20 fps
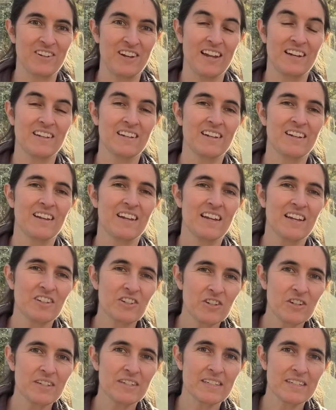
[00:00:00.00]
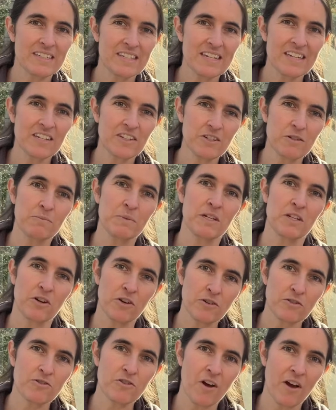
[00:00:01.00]
and it should teach me,
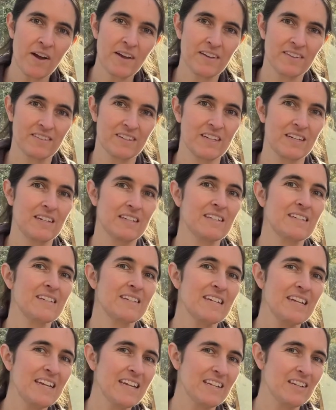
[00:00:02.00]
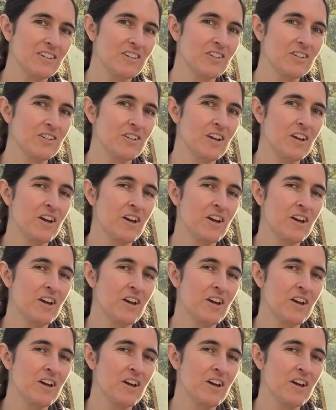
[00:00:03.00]
your drawing is going to teach